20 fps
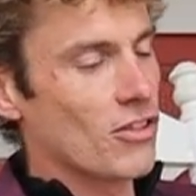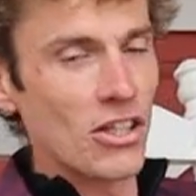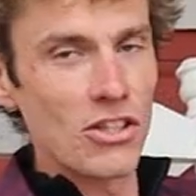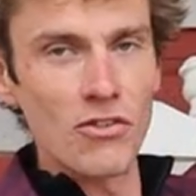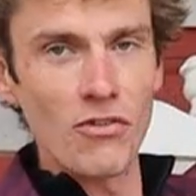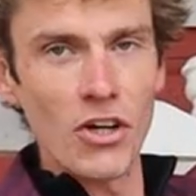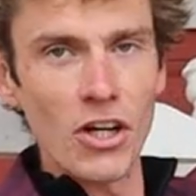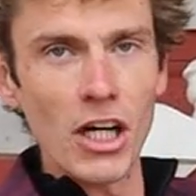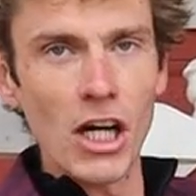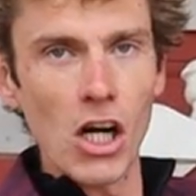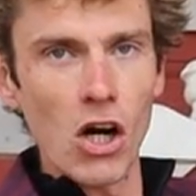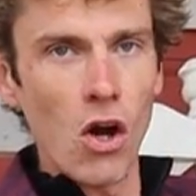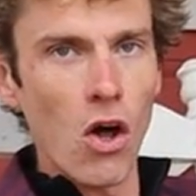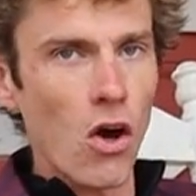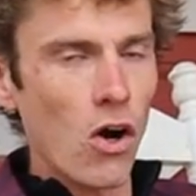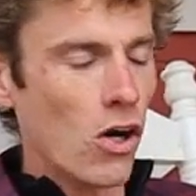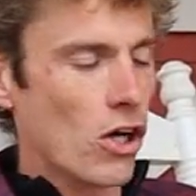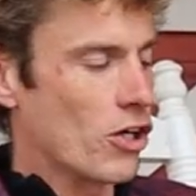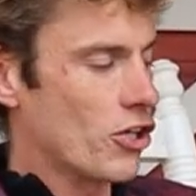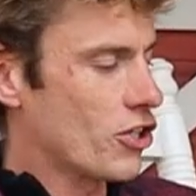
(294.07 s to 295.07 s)
It's very
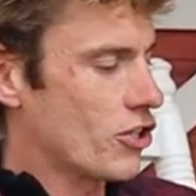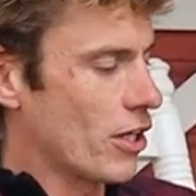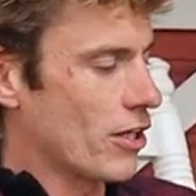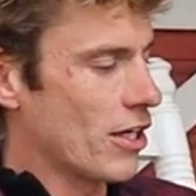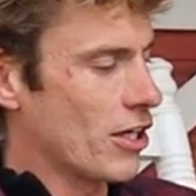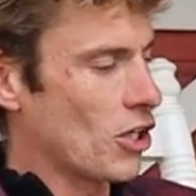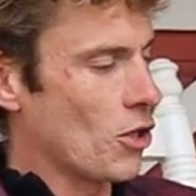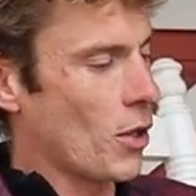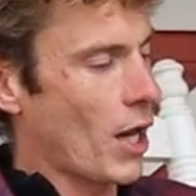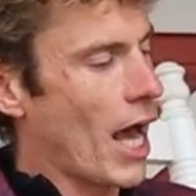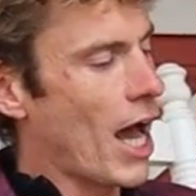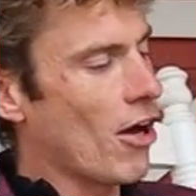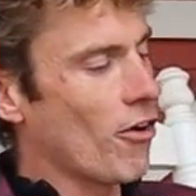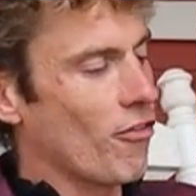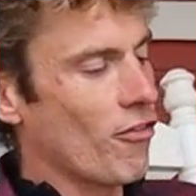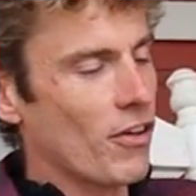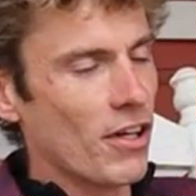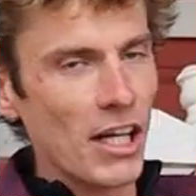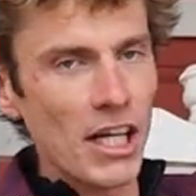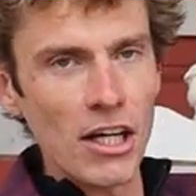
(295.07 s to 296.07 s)
large, and then you'd
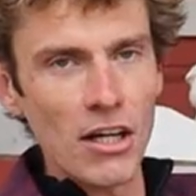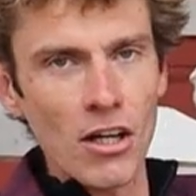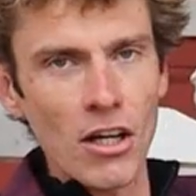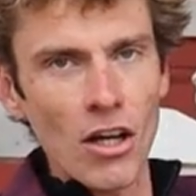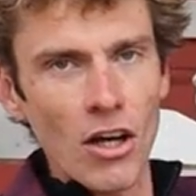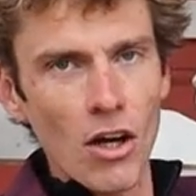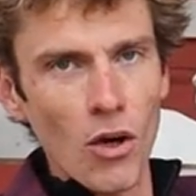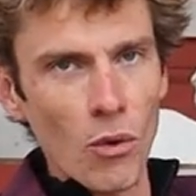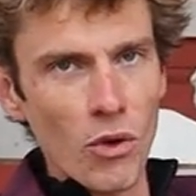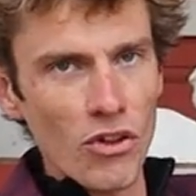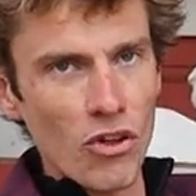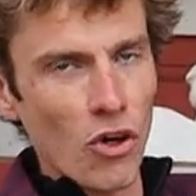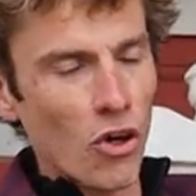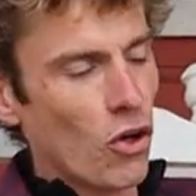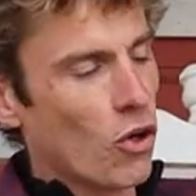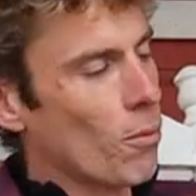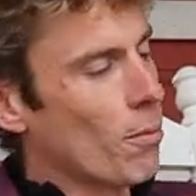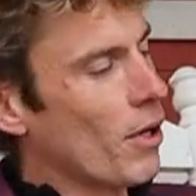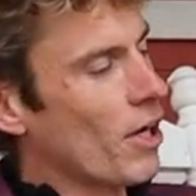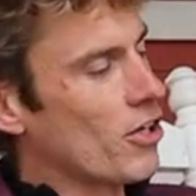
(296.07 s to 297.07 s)
outfit it with a
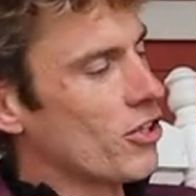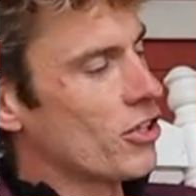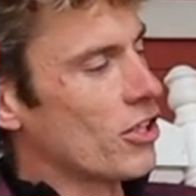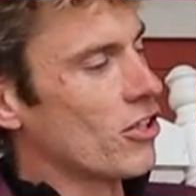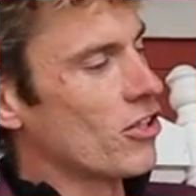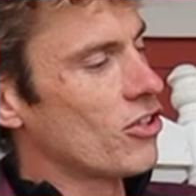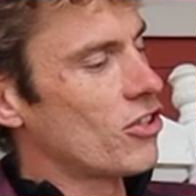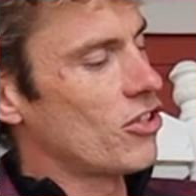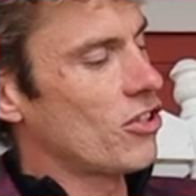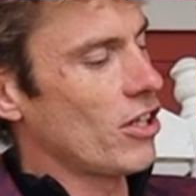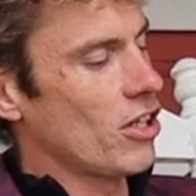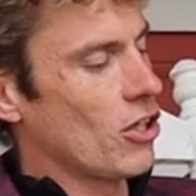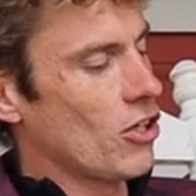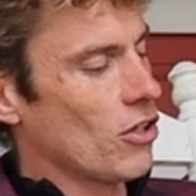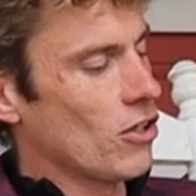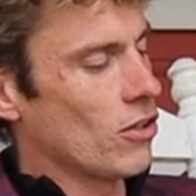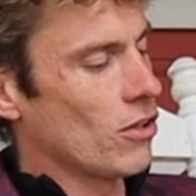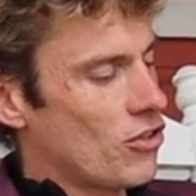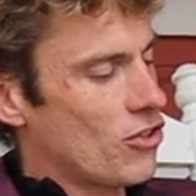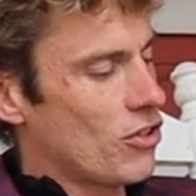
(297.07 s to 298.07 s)
whole bunch of
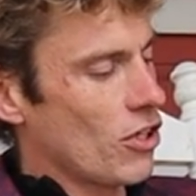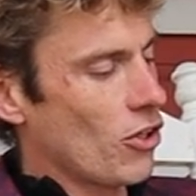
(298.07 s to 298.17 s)
steel